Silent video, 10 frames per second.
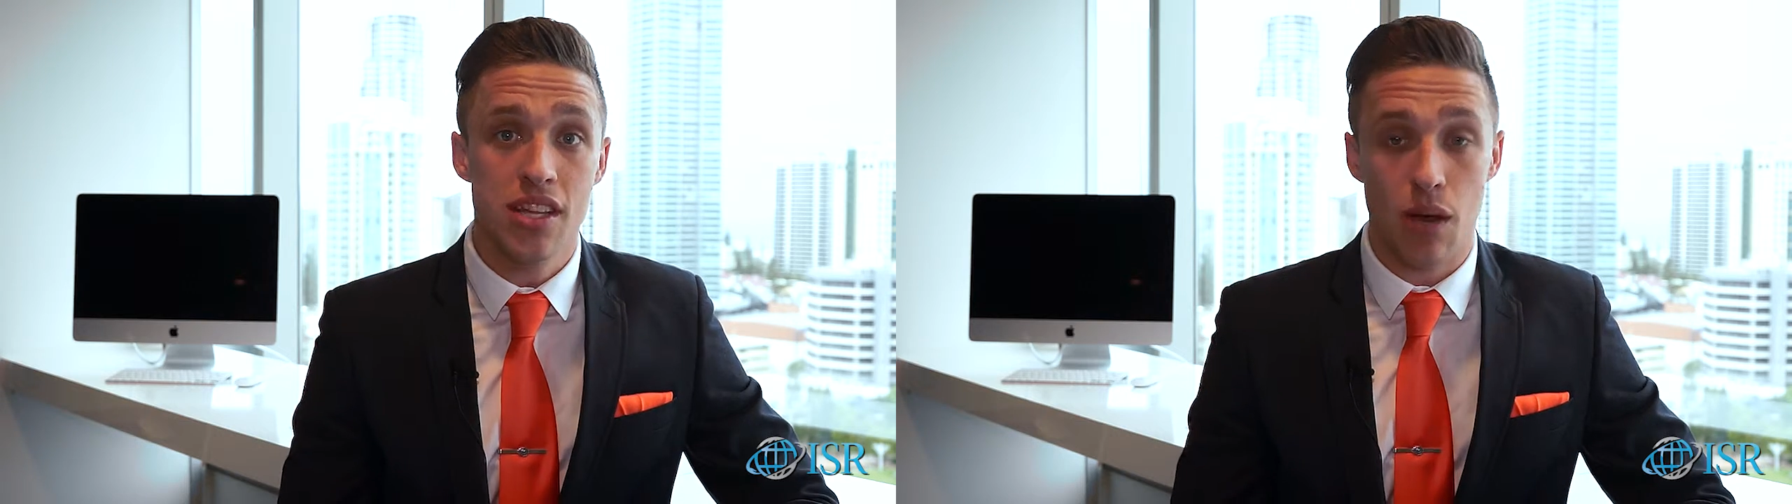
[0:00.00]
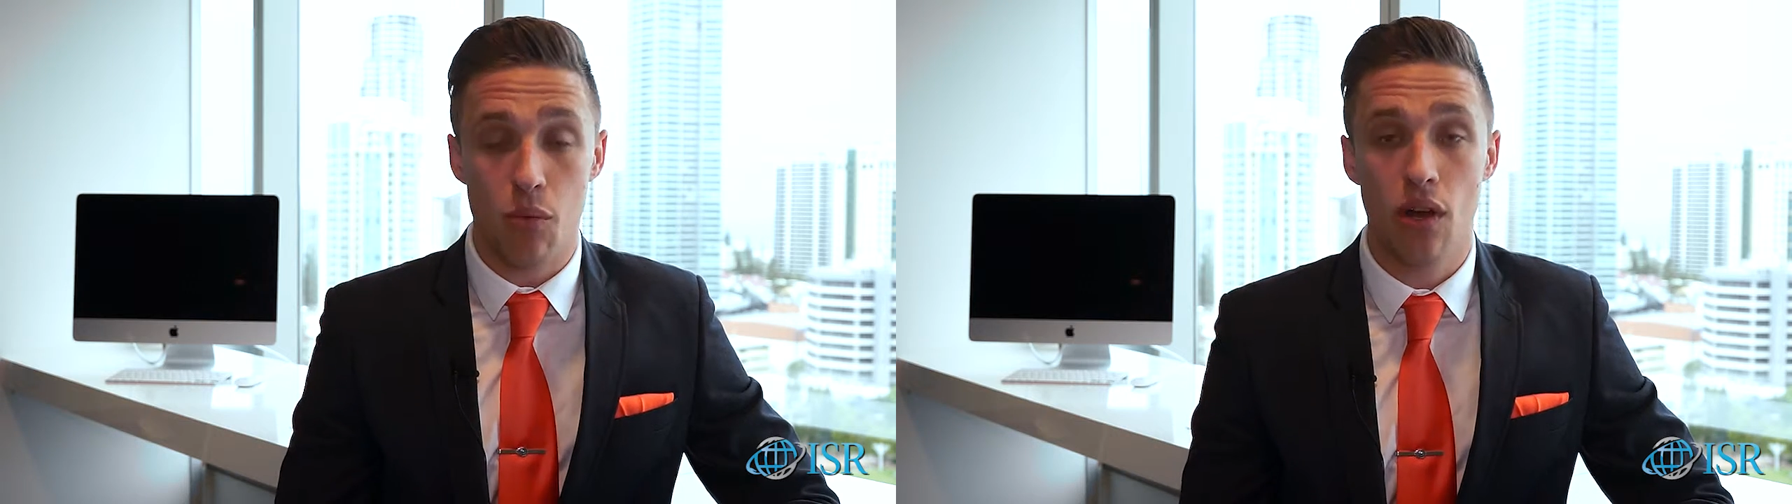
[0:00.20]

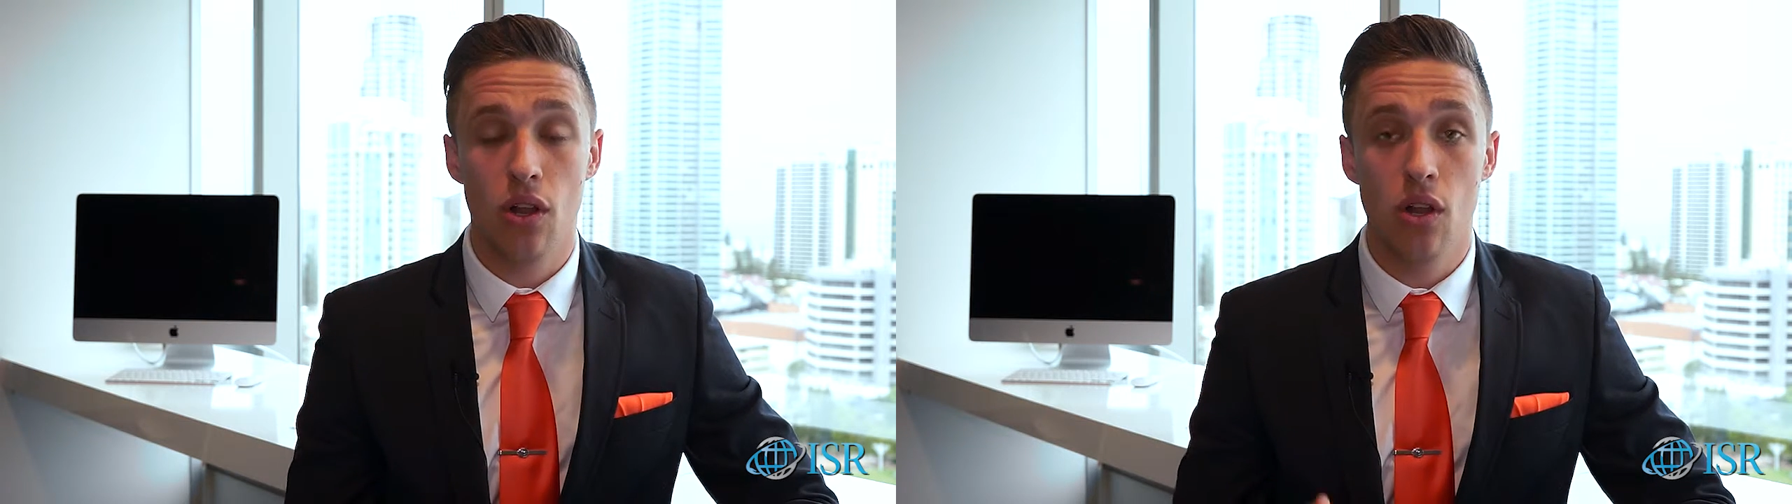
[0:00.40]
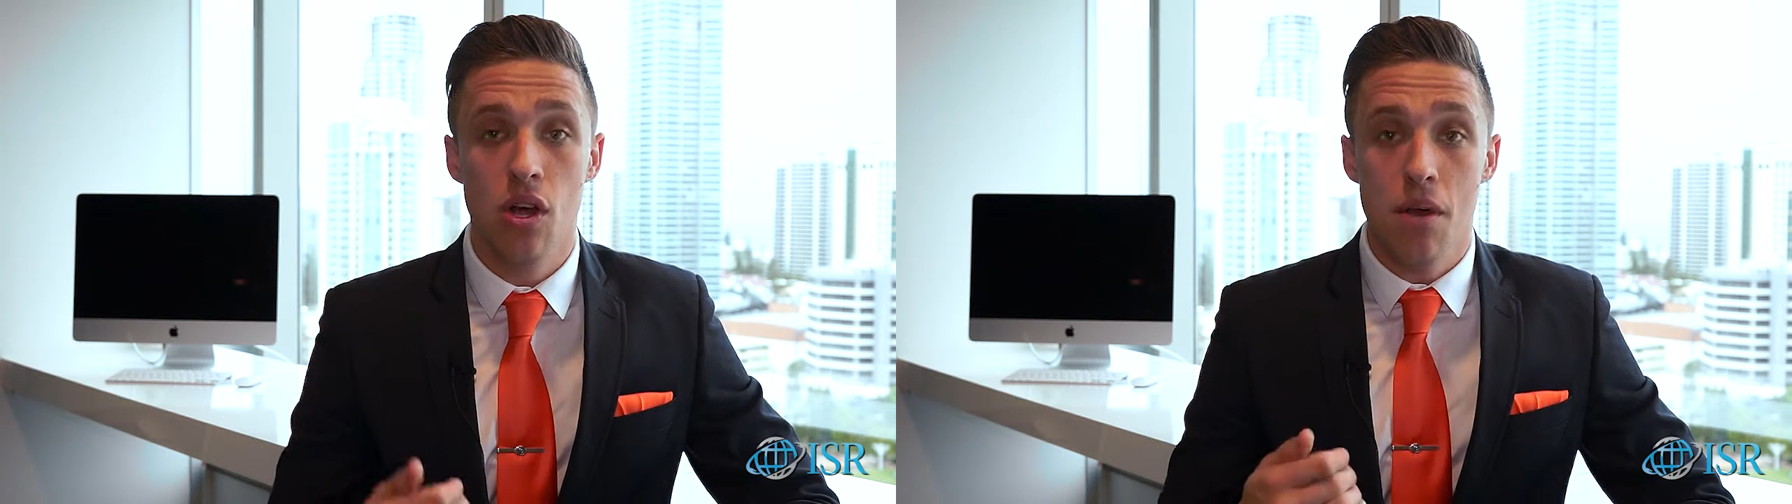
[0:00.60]
that
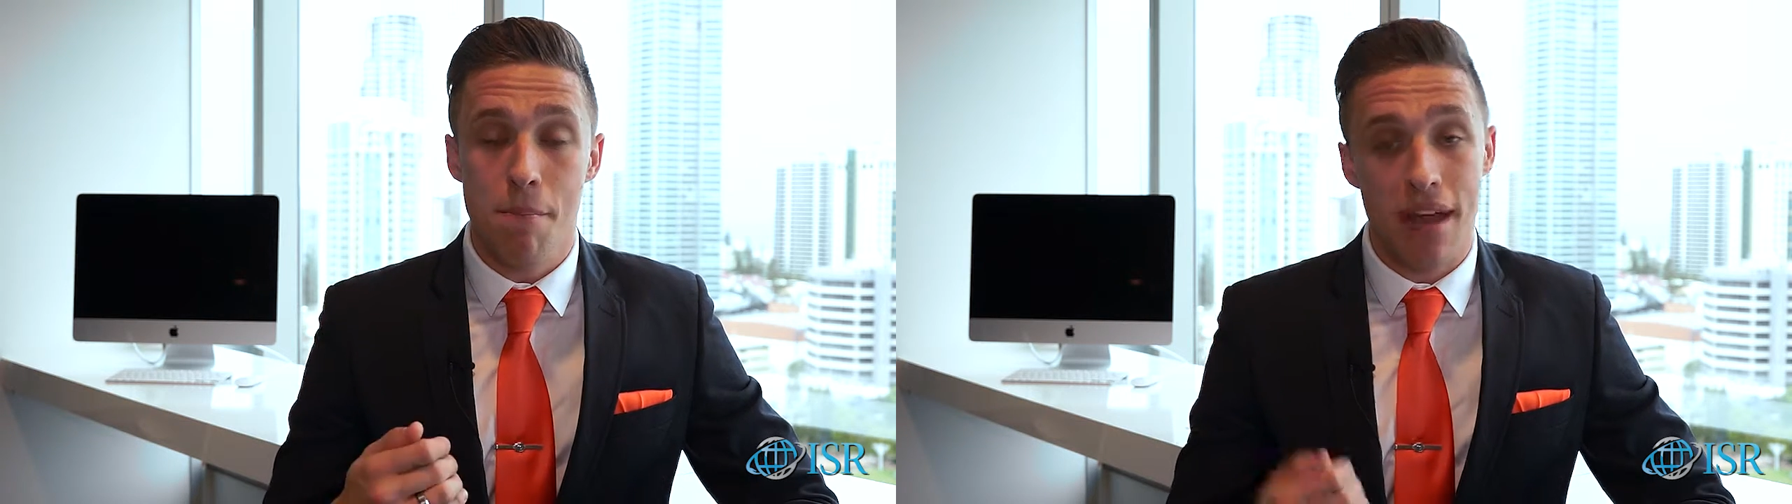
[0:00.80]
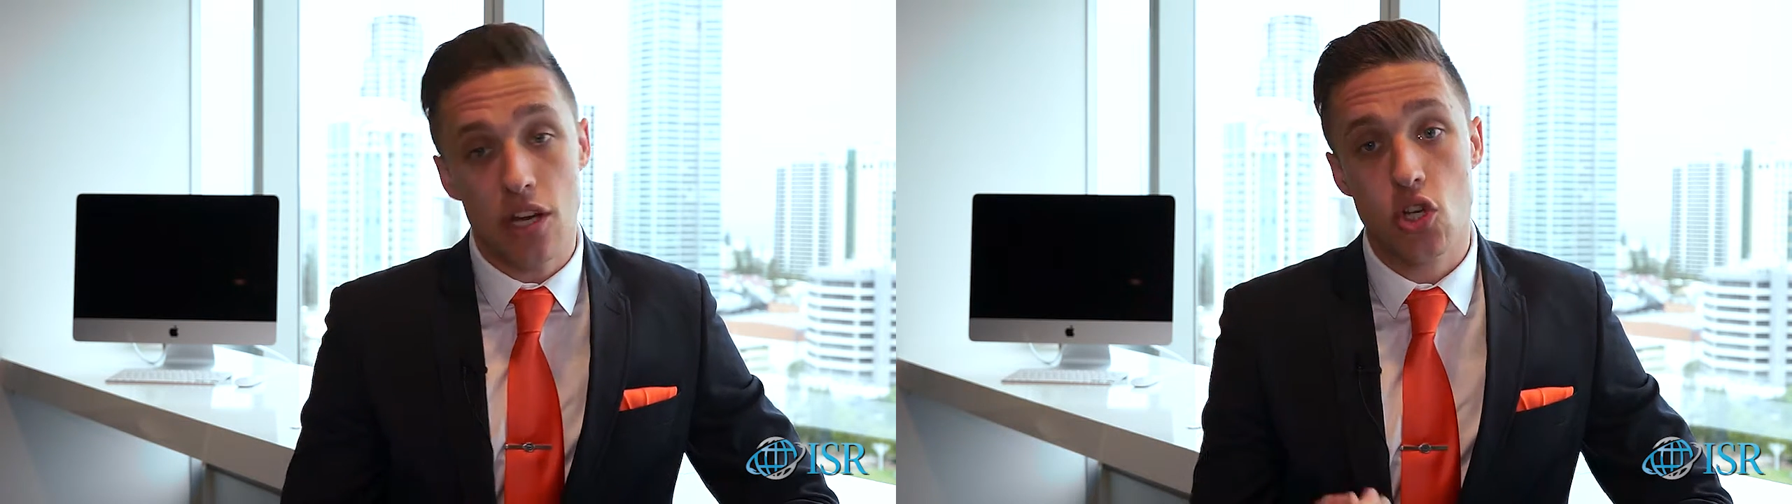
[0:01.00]
will
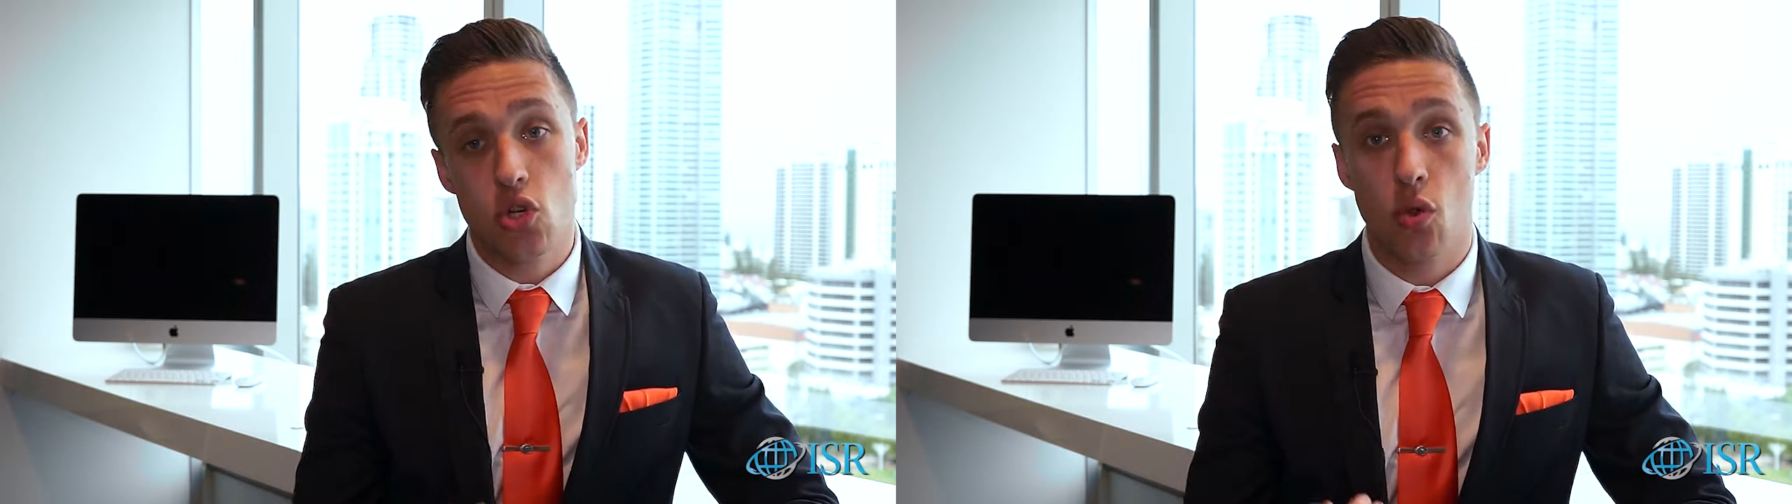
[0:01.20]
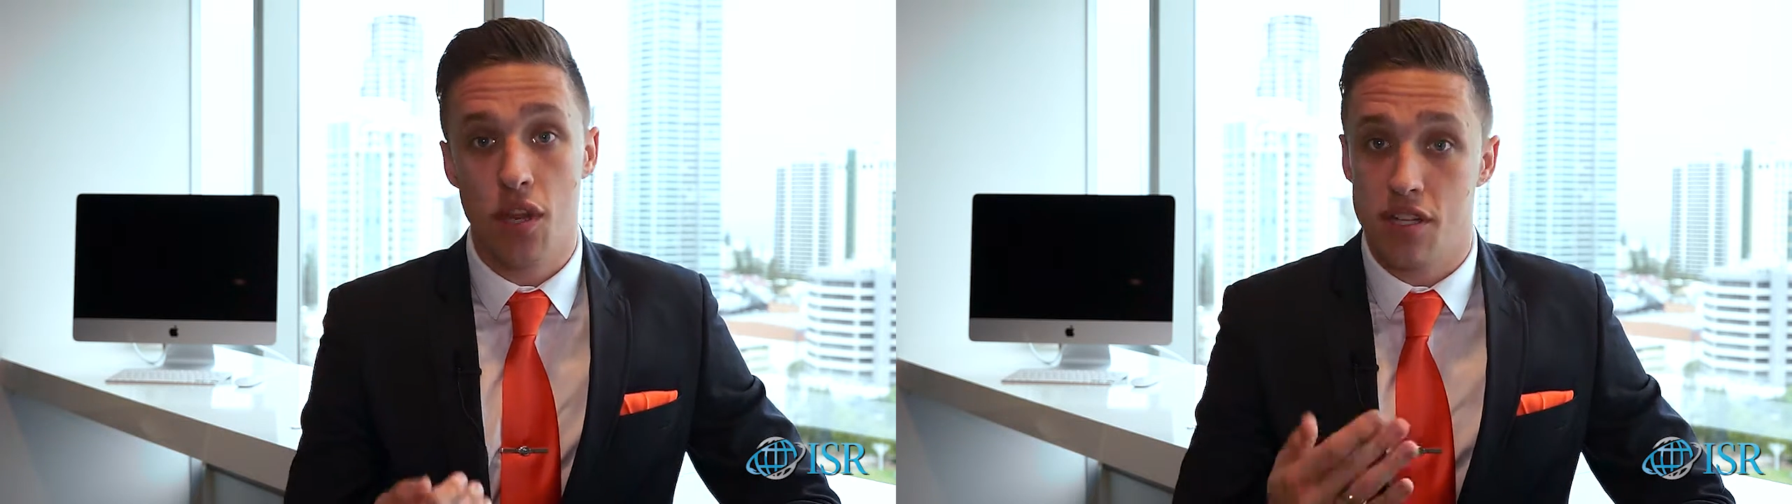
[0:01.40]
make sure that,